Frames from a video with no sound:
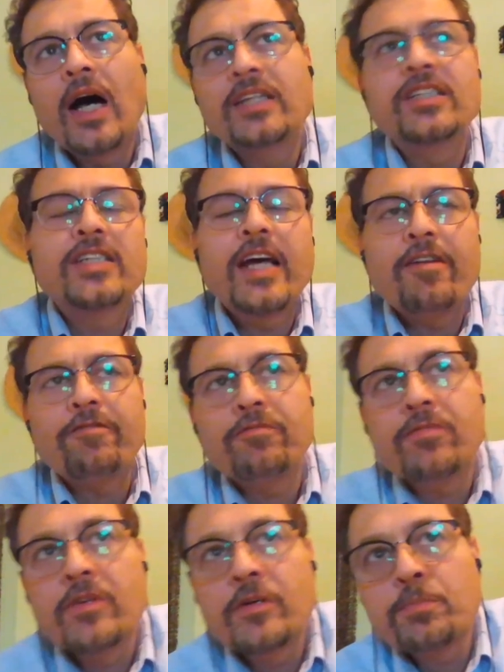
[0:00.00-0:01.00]
I just have
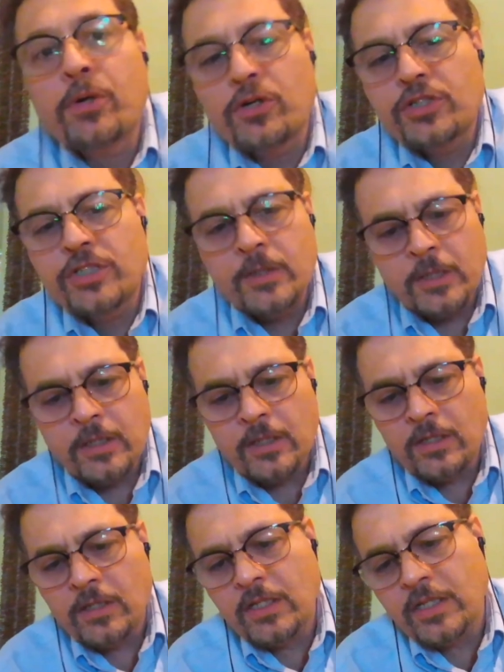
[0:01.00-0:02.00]

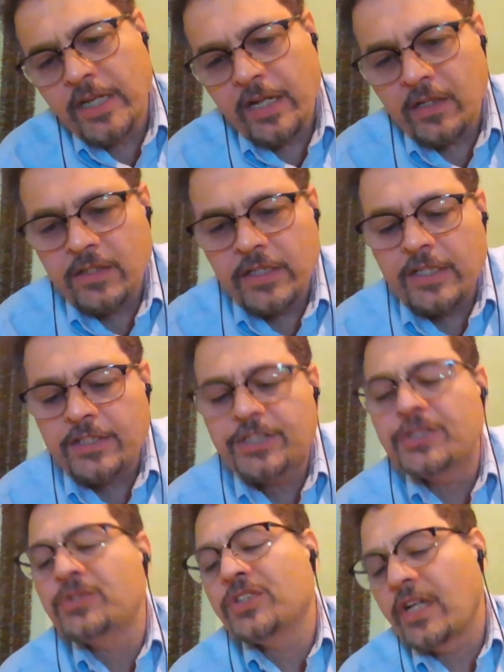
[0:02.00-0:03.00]
personal health
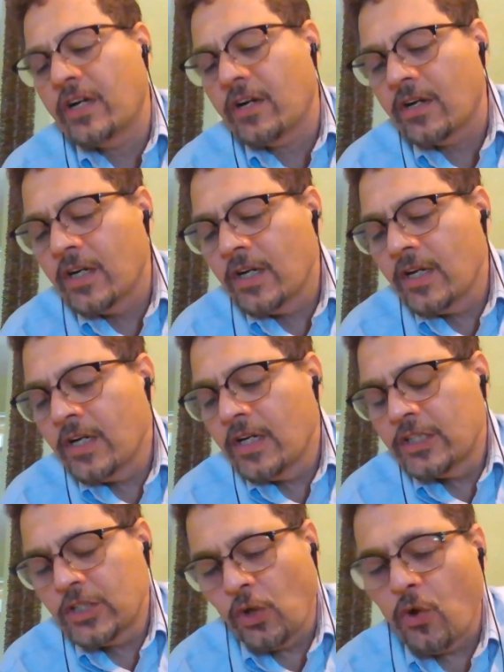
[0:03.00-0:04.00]
issues that are
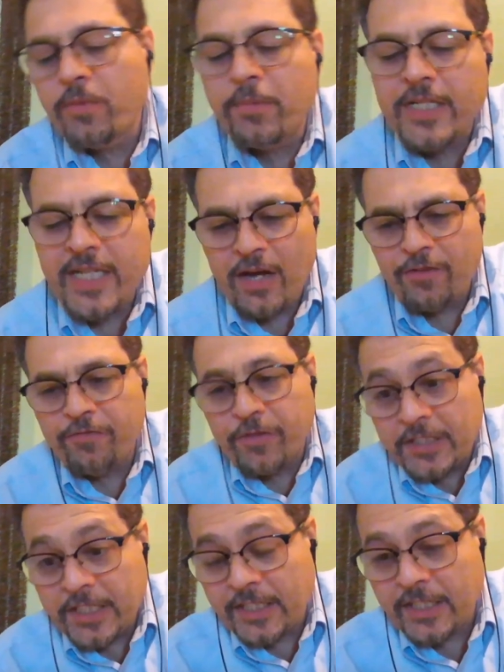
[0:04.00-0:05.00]
slowing me down
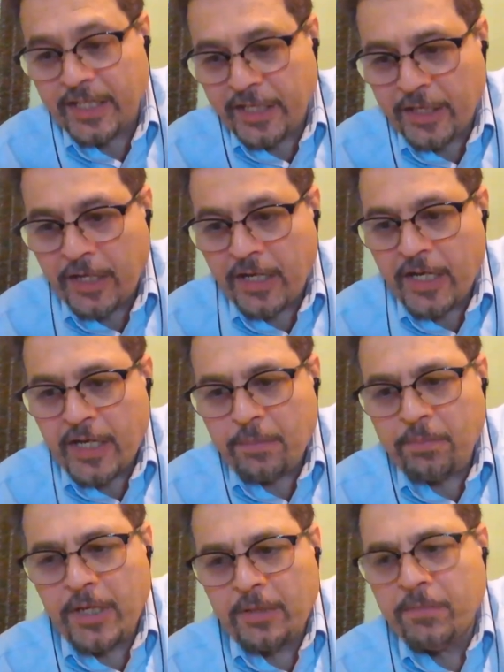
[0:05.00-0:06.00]
physically,
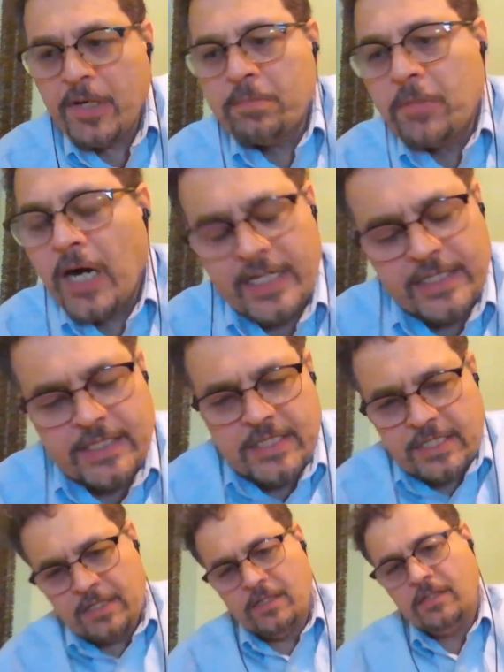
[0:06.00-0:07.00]
but my mind's
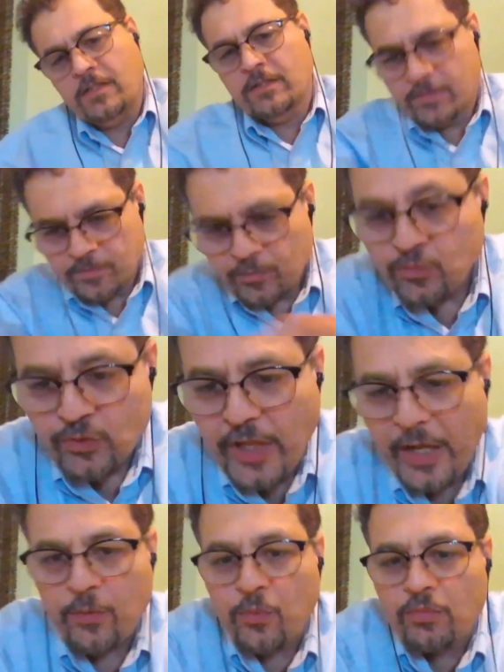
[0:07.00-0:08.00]
still
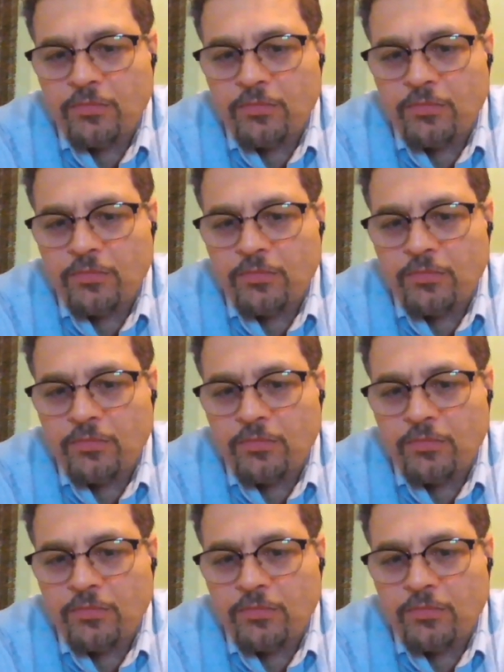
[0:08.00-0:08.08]
that